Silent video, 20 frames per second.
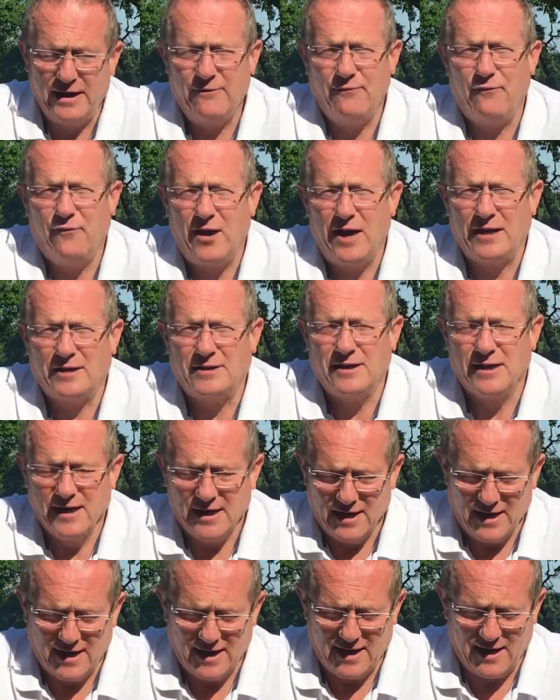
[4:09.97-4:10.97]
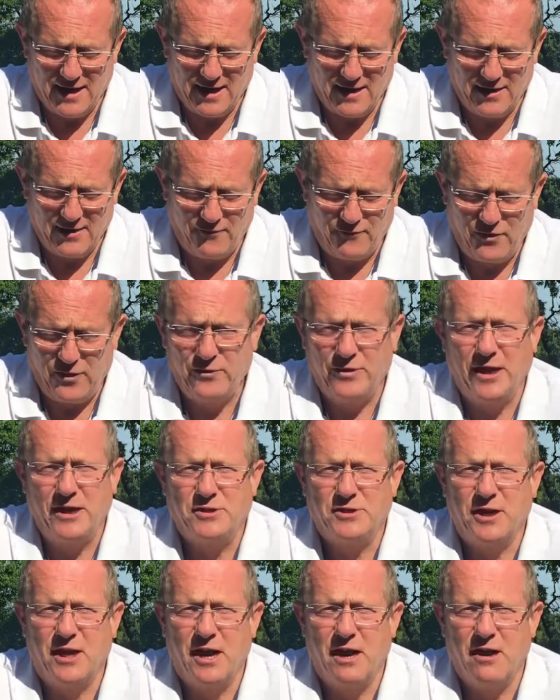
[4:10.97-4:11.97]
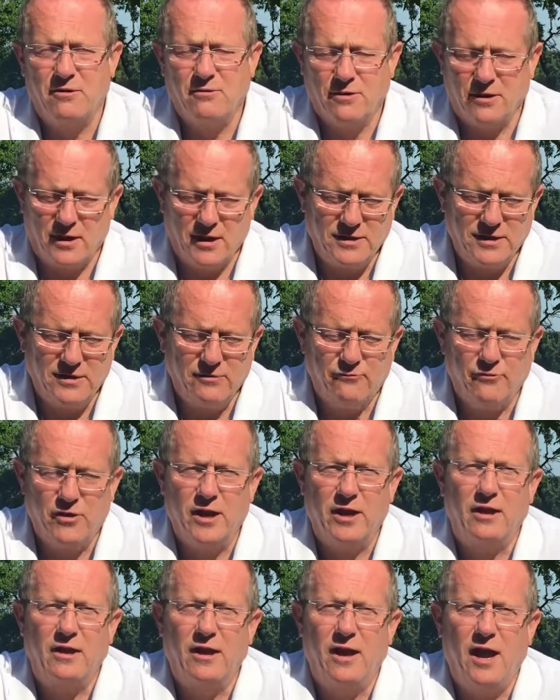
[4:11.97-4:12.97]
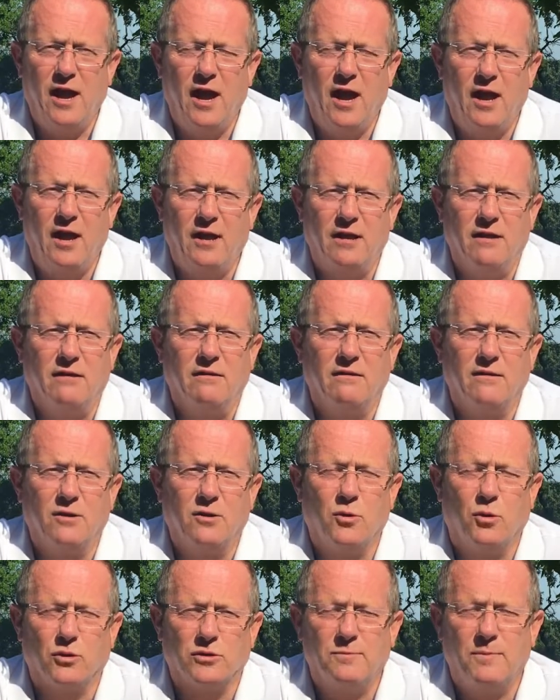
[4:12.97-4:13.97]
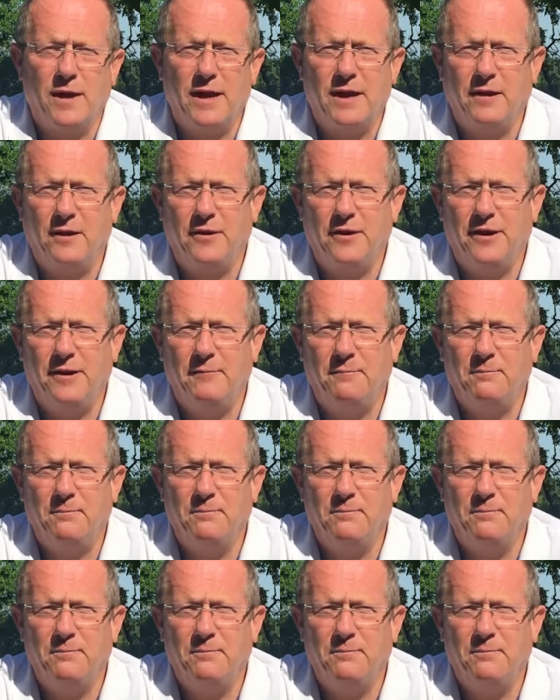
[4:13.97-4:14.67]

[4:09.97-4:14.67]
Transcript: In fact, a few days ago I did ring a quarter peel on it,